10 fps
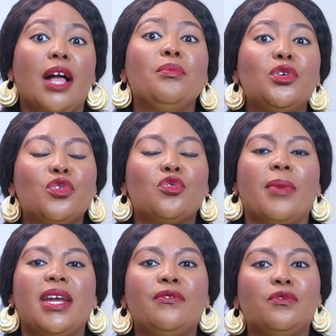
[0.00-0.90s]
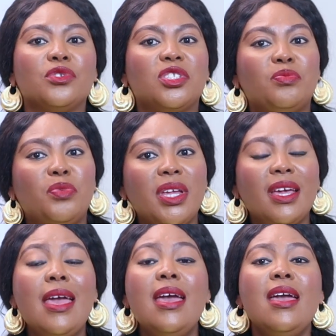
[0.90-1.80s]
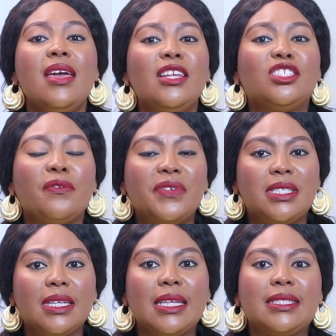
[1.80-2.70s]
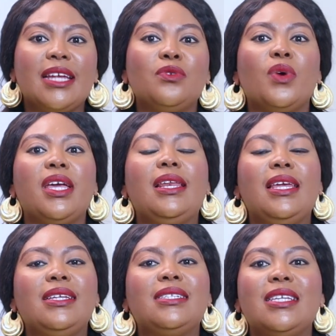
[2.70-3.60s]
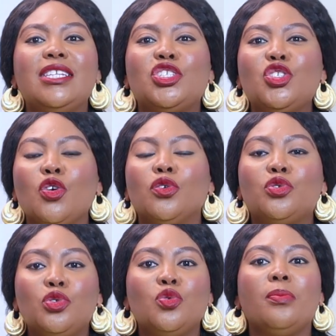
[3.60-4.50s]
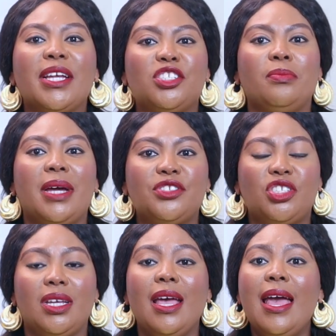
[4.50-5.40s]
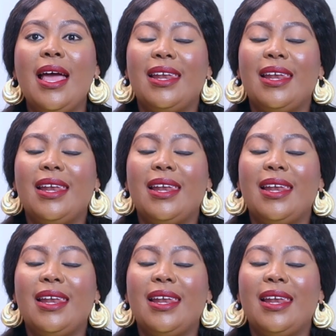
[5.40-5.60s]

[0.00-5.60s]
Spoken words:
monochromatic for spring in a sophisticated way, ladies, is not to do matchy.